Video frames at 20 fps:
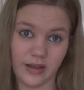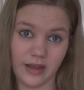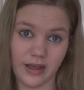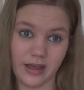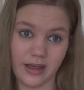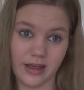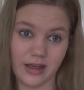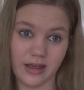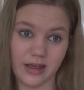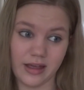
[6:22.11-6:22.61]

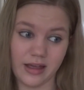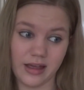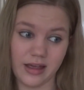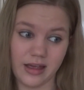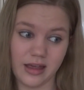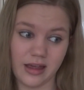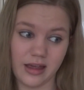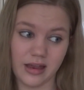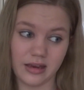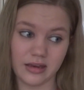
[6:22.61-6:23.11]

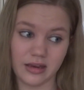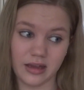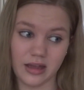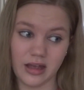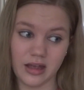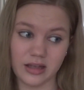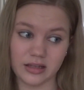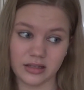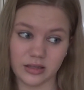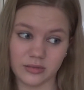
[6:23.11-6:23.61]
And
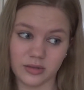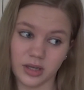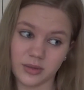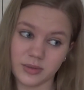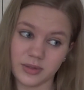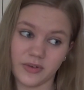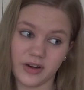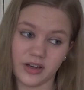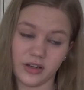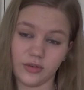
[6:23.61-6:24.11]
sometimes
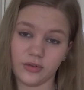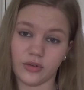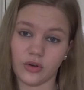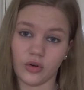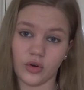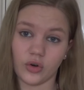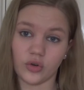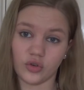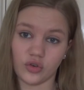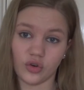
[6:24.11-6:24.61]
if I lose
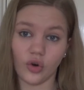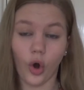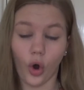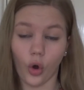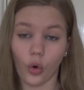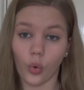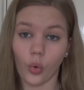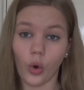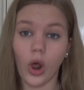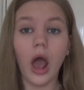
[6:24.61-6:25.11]

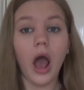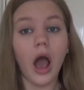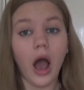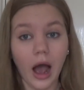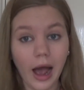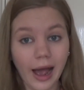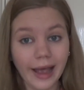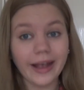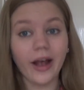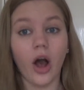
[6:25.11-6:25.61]
control,
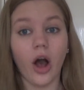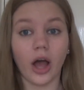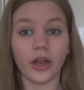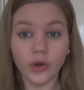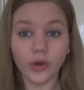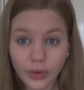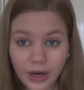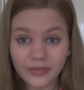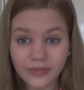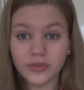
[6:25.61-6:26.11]
I
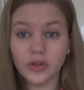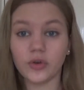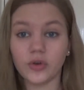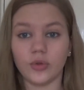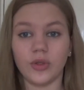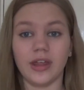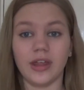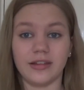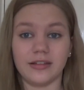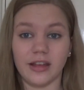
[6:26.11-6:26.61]
don't have to do
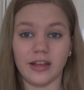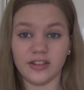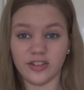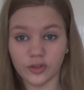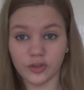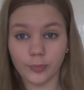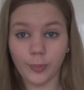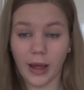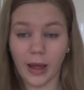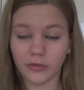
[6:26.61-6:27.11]
this, I
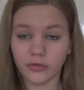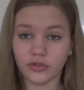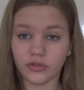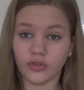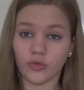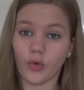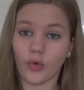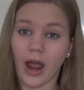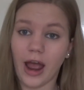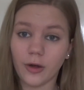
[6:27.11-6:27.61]
just bounce
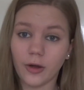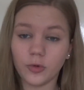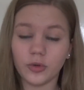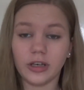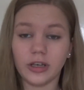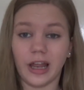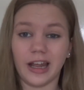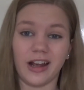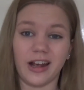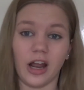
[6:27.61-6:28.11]
around,
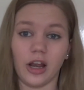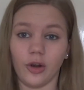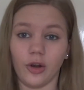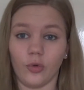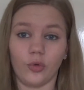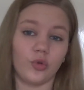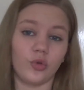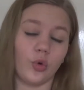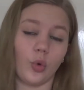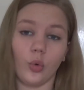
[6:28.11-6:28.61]
like I
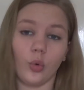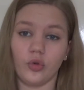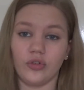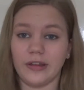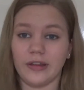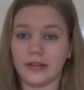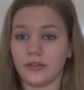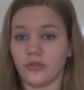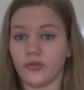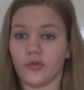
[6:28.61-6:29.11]
lost all
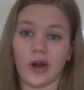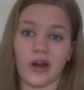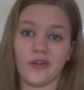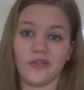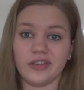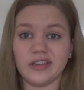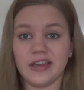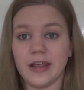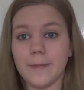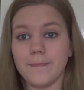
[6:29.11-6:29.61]
sense of
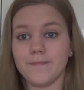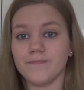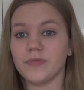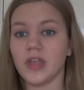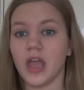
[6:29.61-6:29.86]
gravity.